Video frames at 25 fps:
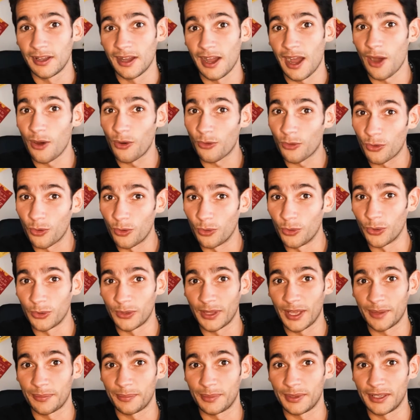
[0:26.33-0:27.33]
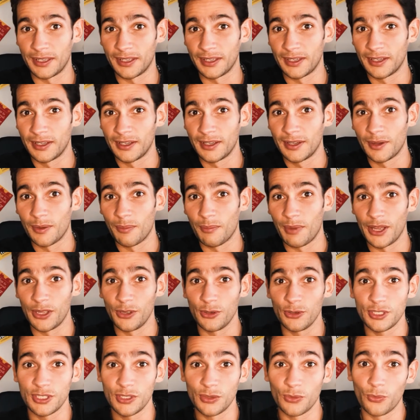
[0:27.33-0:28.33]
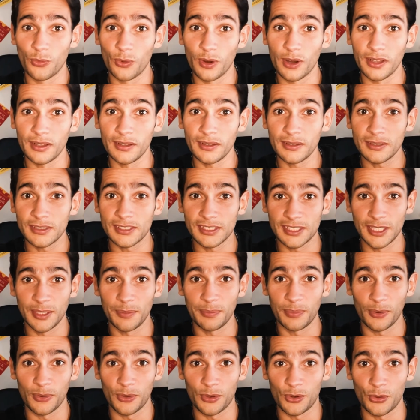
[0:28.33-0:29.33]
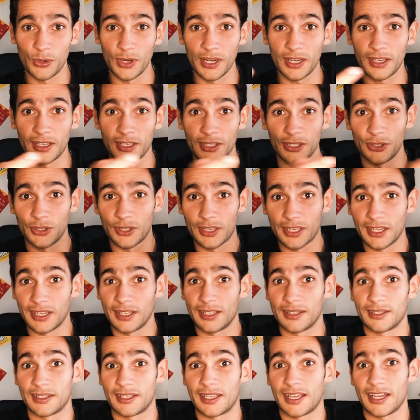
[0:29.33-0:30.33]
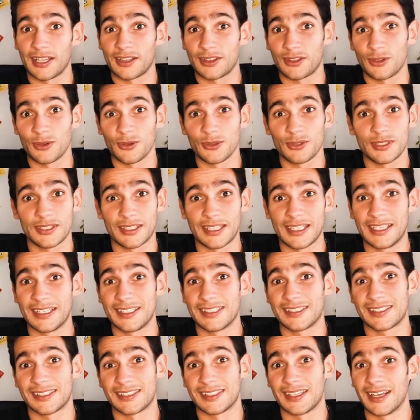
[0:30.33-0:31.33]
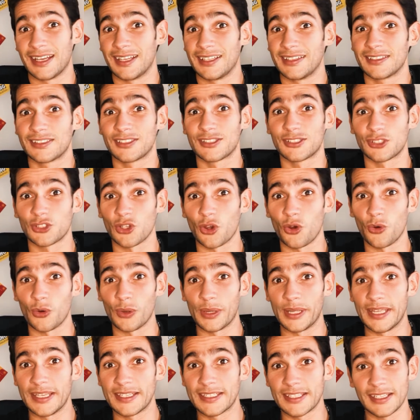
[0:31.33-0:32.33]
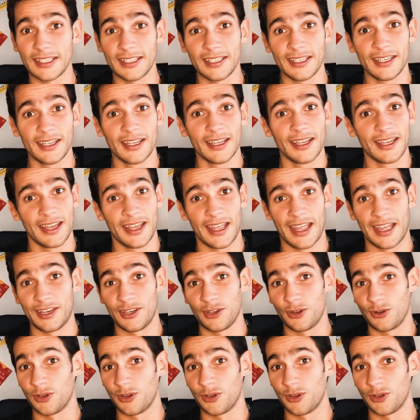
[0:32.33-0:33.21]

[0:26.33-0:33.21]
How cool would that be? By using one simple trick, you can get those things done so easily, and you're